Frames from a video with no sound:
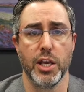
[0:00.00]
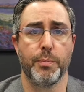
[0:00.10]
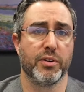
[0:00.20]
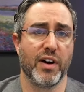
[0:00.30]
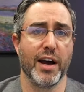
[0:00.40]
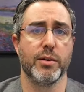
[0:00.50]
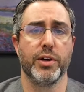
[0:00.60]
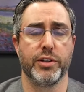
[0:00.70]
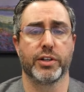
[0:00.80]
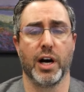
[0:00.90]
You provide them
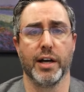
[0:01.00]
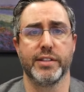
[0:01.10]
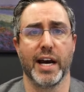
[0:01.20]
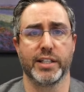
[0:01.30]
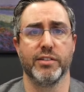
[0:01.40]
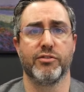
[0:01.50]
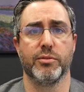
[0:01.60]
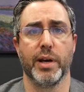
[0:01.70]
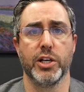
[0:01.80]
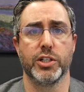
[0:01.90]
with your contact
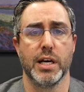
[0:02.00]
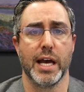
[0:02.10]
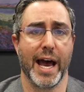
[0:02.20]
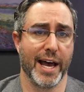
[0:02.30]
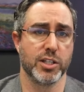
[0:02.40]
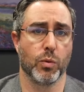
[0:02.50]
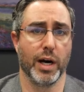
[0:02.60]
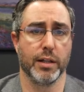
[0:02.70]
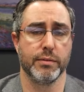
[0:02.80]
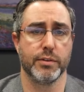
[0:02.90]
information as
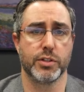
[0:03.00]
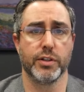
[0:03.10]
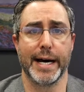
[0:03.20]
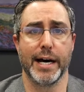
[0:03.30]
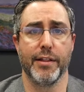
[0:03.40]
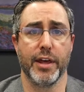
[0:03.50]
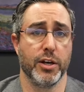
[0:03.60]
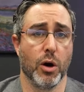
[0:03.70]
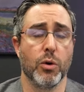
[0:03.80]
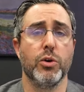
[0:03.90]
well so that they
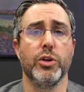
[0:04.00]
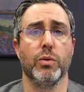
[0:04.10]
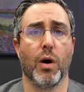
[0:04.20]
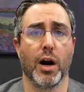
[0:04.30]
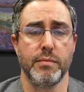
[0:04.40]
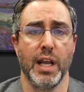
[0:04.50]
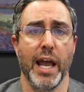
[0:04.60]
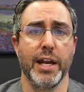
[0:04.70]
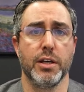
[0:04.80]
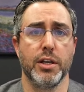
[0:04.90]
know who you are.
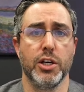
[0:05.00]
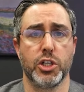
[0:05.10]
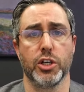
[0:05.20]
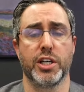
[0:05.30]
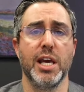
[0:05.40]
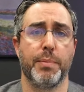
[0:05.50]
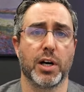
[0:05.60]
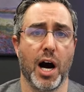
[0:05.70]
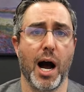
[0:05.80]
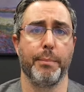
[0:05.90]
And you should keep a
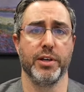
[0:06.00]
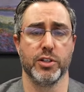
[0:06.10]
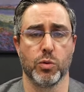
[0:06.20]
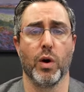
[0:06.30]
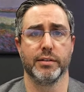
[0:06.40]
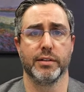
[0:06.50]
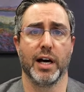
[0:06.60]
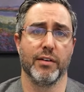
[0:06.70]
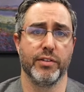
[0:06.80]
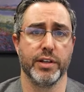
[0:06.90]
copy as well
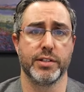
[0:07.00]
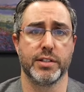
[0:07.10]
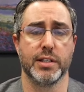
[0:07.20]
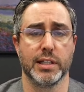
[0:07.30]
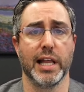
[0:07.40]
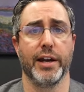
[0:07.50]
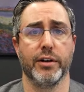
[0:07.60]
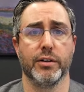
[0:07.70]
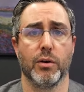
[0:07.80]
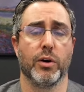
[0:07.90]
of this
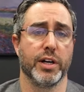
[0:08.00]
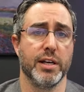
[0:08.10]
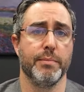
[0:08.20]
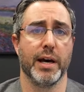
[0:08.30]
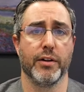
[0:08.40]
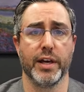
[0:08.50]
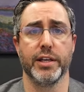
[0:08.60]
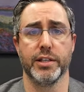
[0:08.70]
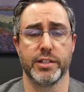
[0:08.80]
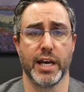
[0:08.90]
letter or email that
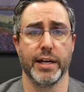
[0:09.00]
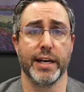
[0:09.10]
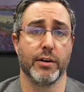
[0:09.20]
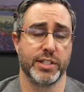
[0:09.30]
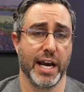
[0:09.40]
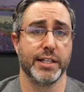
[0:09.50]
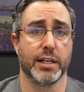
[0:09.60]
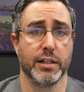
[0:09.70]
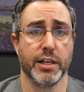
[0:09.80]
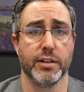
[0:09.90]
you send. Now,
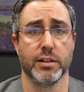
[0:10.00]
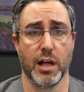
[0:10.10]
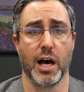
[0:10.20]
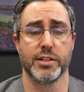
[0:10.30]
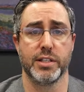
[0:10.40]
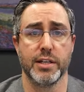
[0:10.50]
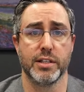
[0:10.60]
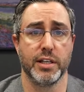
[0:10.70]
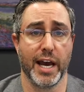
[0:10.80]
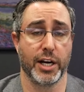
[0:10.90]
technically, the law says
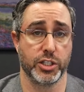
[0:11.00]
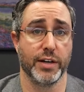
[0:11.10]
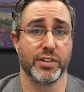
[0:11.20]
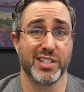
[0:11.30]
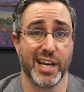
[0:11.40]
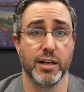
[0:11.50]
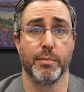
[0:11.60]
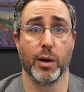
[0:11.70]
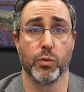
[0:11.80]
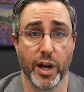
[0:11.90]
that you actually have to send it
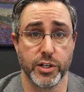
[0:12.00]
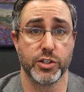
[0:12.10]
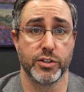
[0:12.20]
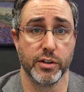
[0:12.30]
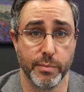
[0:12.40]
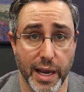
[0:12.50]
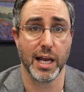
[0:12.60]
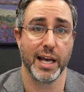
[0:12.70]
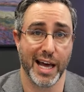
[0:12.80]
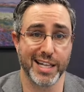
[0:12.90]
by registered
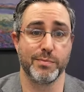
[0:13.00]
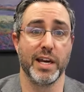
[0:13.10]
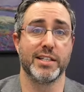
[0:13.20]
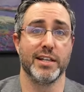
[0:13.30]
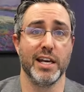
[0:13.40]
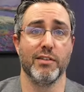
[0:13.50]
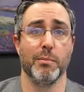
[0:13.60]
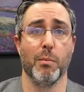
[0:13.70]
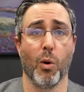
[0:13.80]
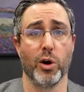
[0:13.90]
mail. That makes it
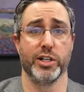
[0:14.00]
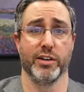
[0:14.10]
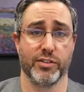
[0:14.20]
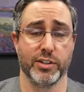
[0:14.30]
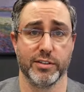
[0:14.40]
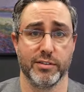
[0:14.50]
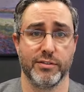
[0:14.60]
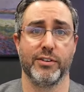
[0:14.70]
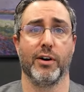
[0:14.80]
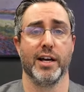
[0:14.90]
even more difficult
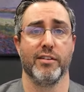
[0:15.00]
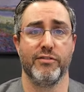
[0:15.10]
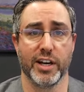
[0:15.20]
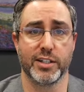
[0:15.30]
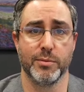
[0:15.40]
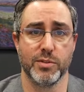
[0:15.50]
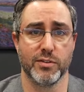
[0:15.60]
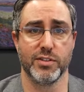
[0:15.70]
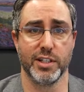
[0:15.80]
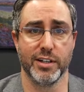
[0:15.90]
for victims
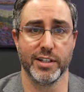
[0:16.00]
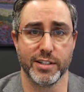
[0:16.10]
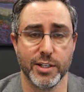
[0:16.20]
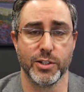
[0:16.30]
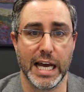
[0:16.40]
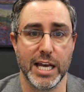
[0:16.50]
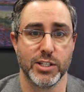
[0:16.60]
of serious injury.